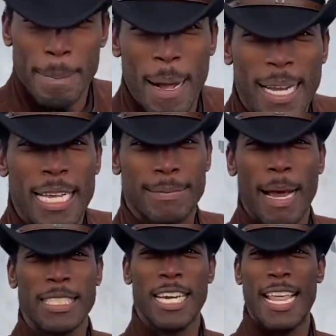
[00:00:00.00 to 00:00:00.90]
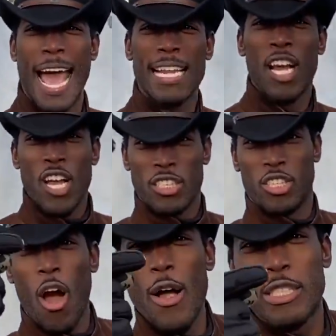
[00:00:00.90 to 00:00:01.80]
monkey especially that,
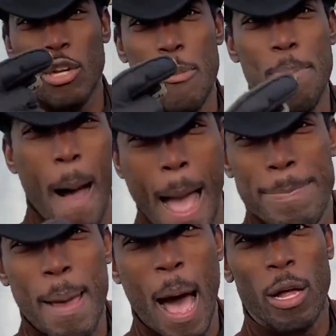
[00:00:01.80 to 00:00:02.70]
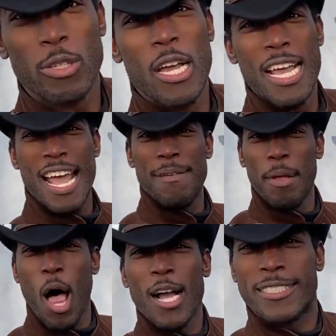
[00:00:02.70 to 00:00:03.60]
going through my belt. That's it
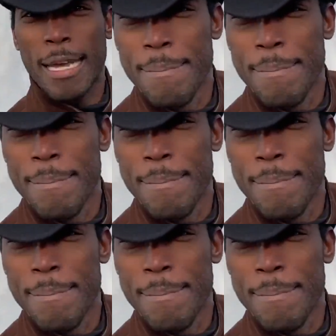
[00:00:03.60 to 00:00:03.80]
belongs to